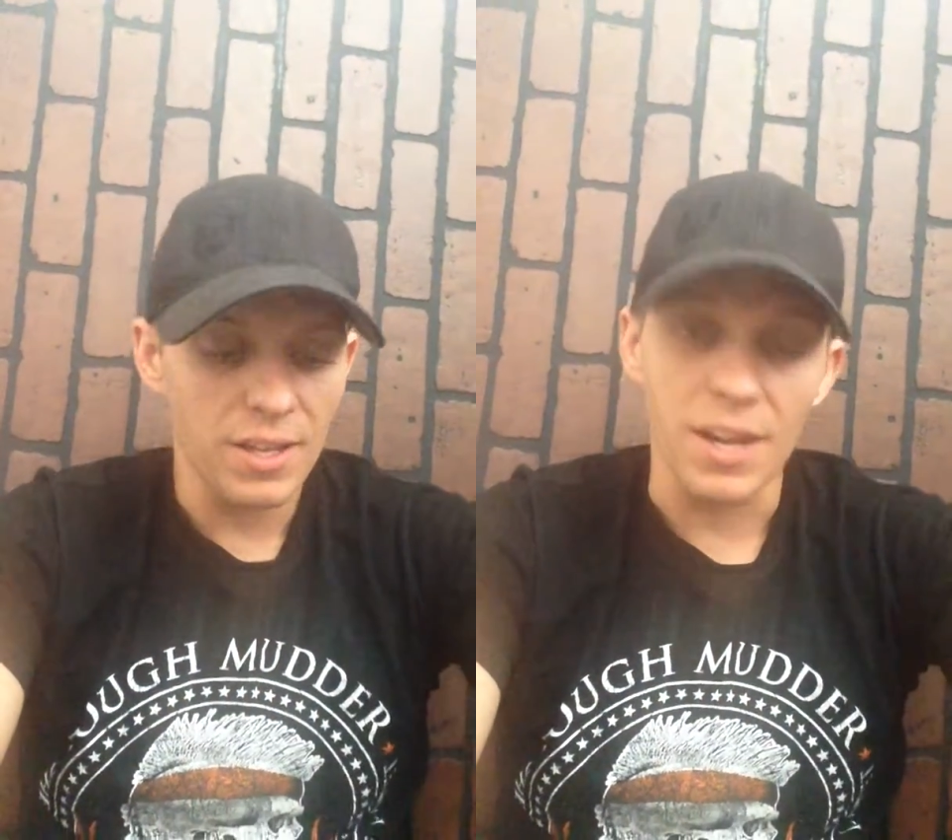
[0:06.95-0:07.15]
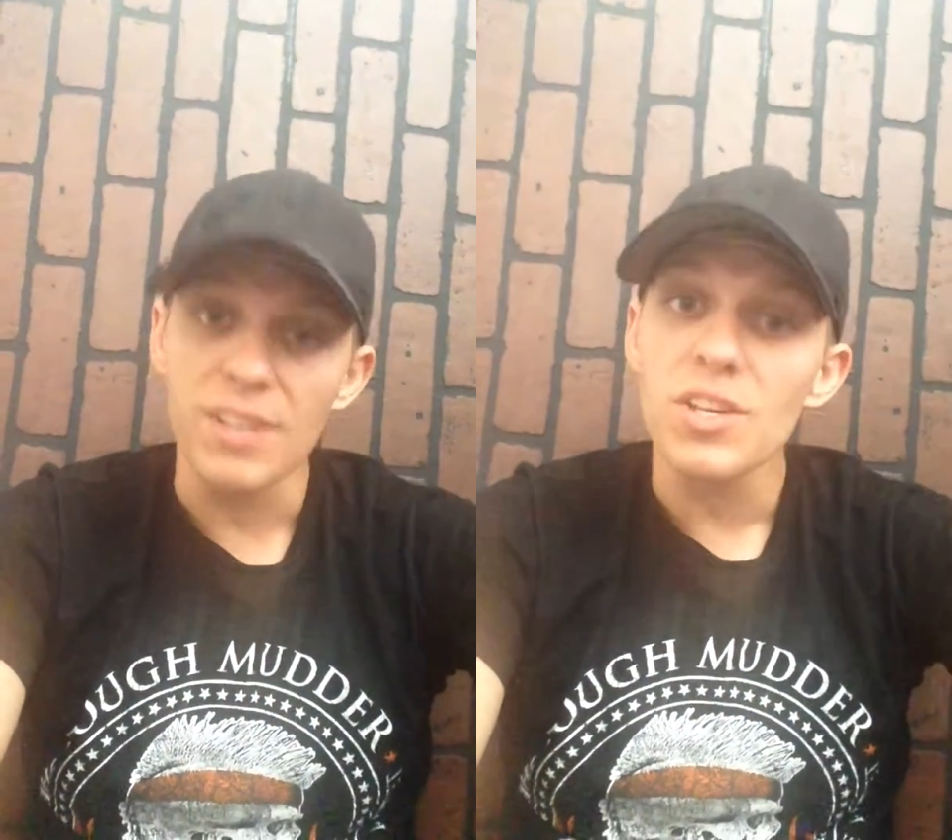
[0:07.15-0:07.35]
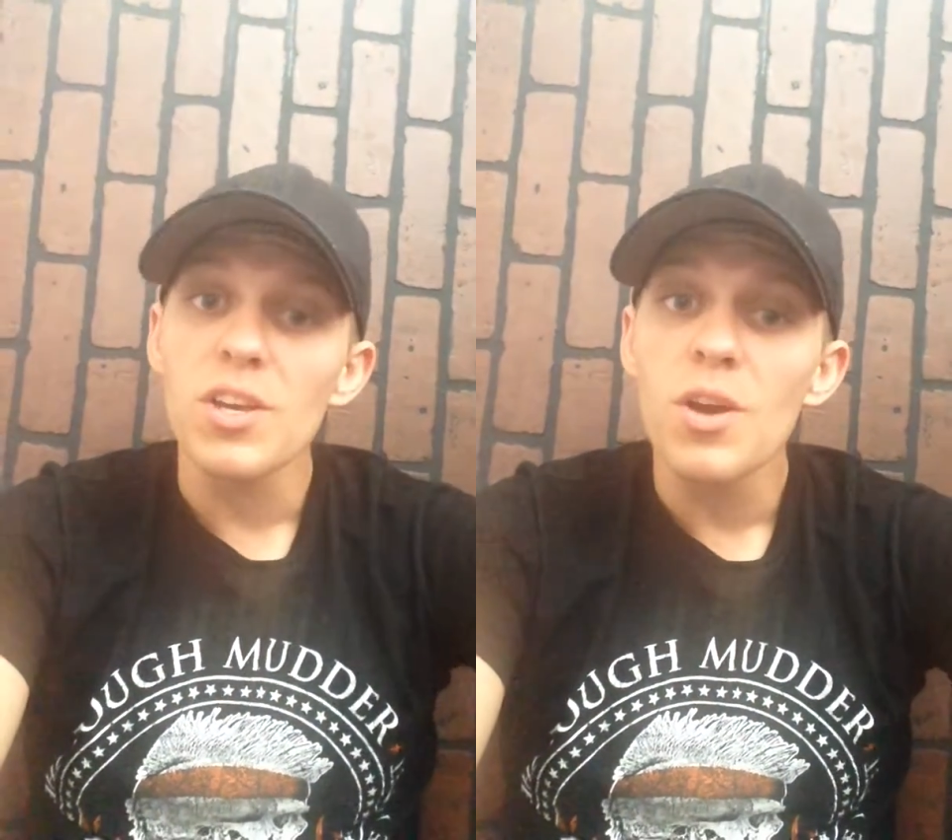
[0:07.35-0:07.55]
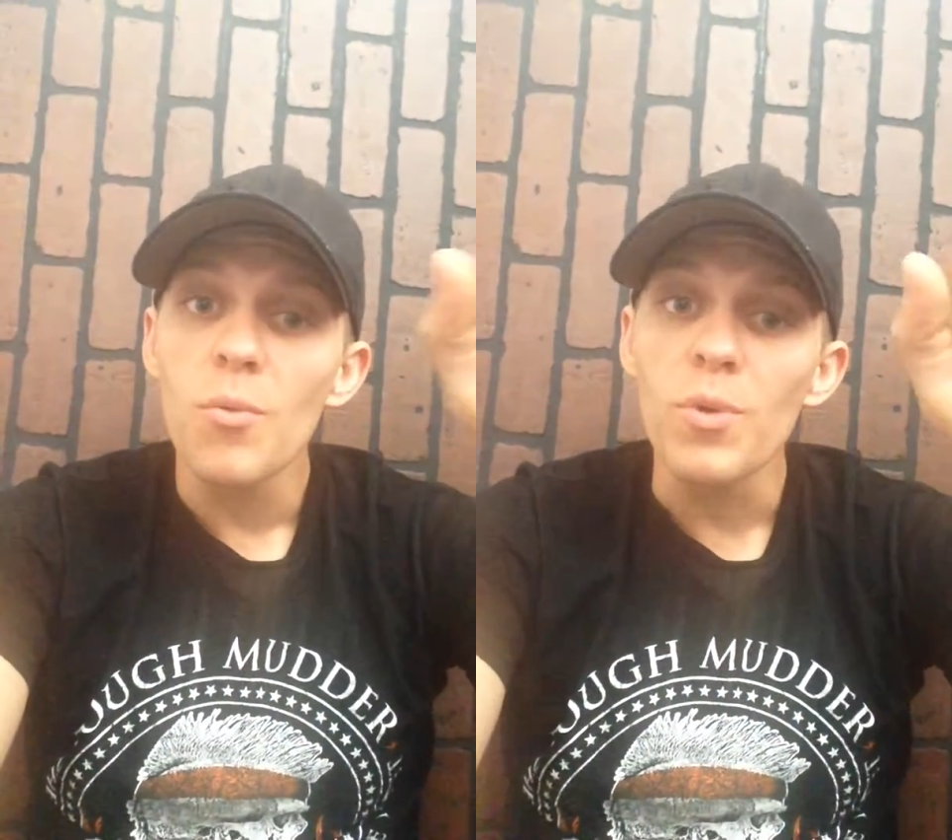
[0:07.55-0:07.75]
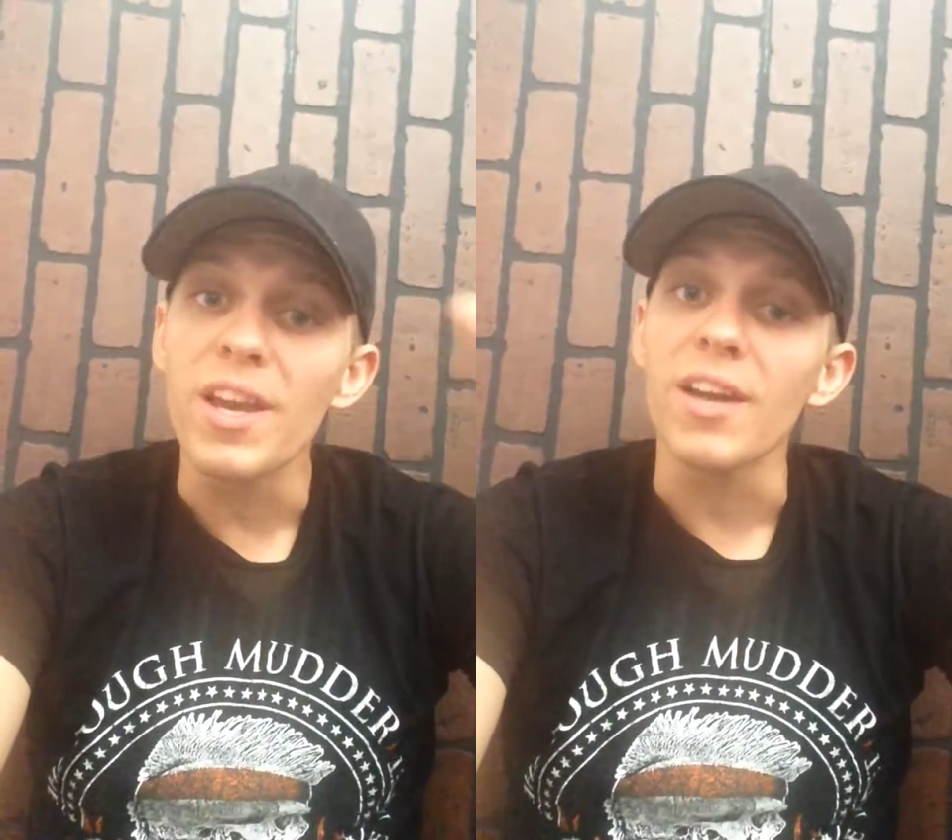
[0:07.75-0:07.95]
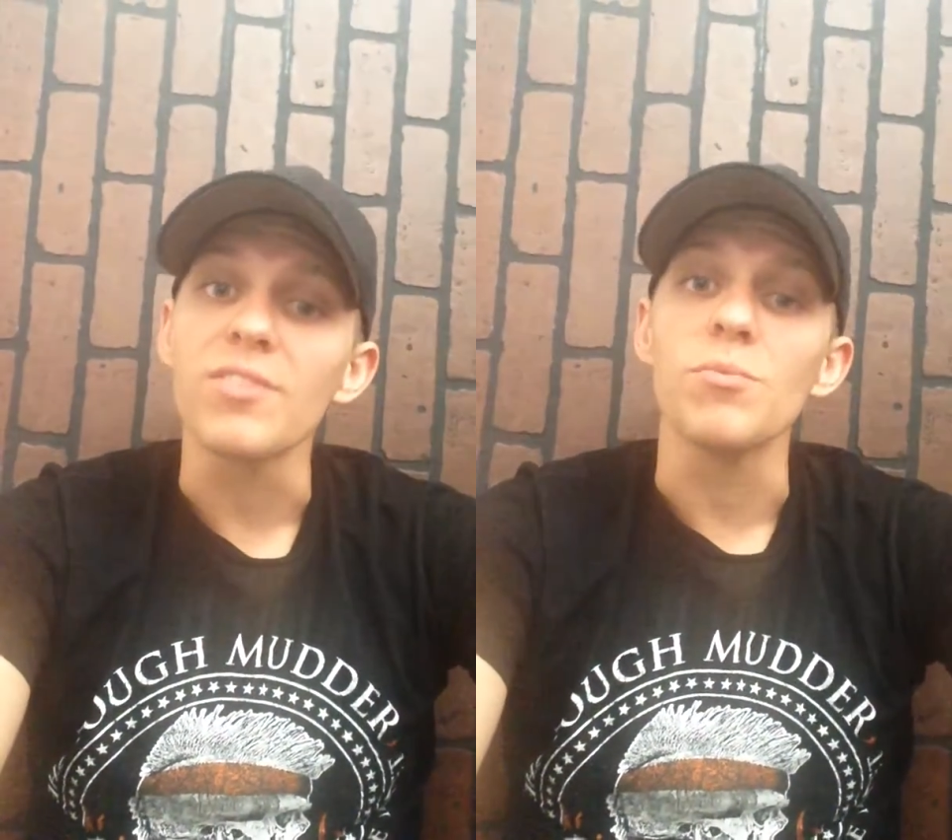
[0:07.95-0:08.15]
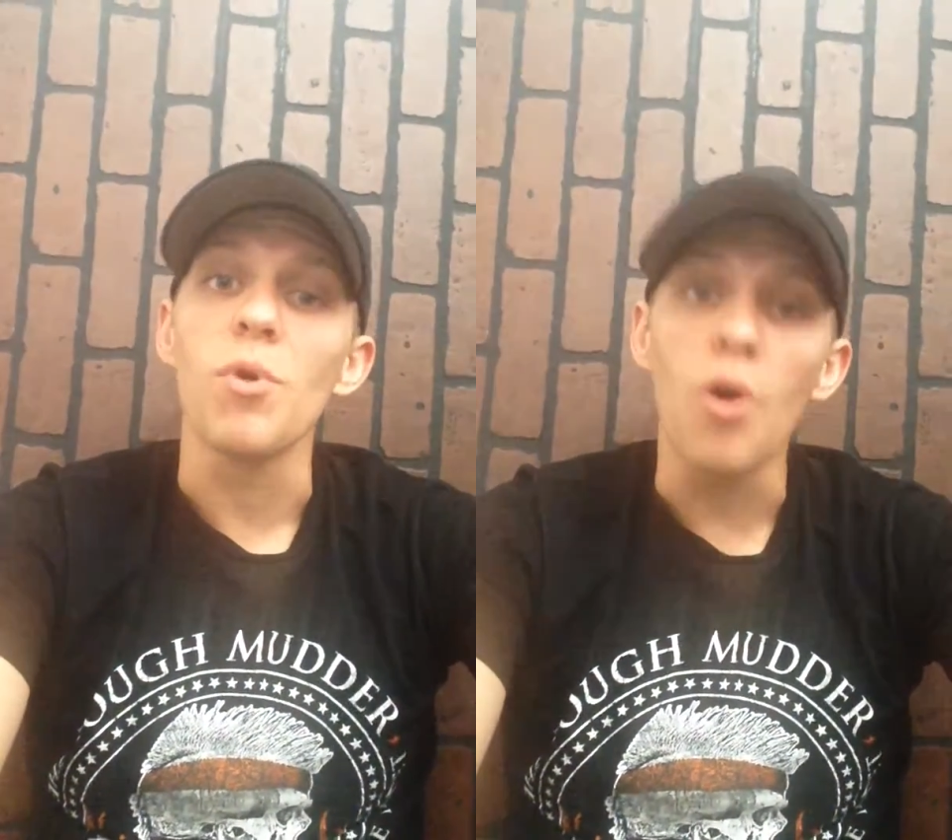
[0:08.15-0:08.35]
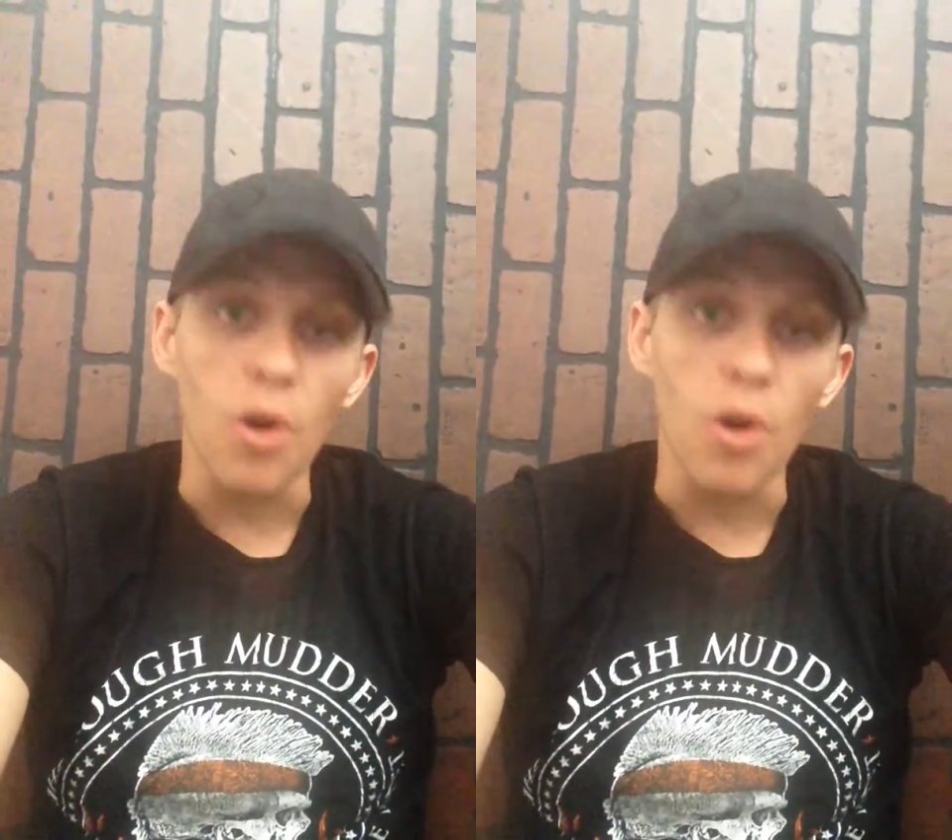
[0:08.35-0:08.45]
Guys, we got some